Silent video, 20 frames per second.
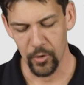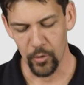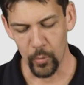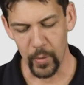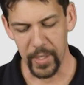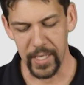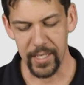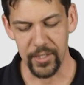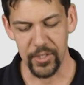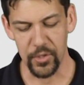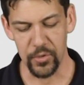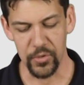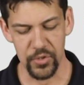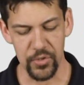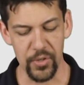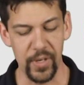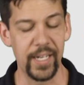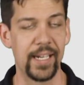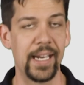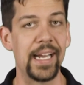We do
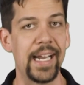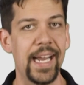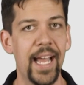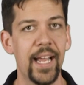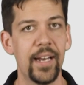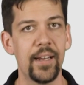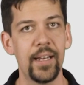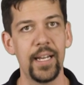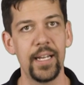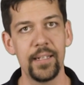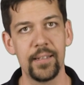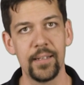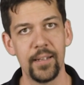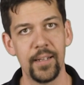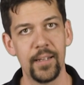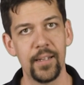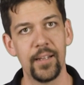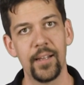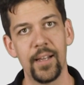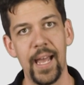string concatenate,
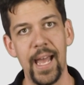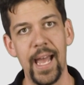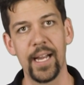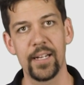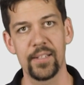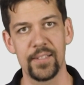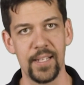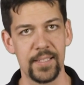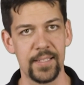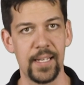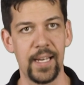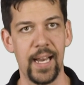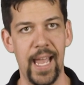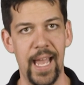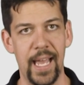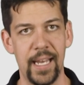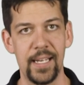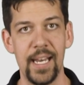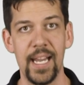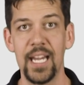access and
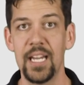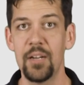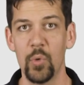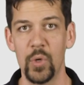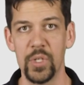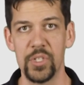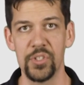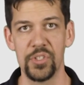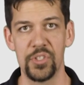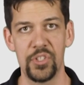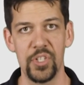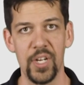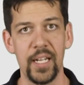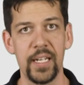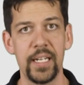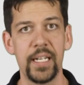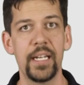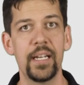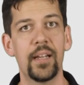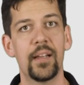add name, which is
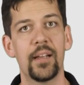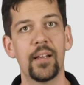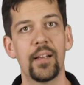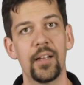Johnny,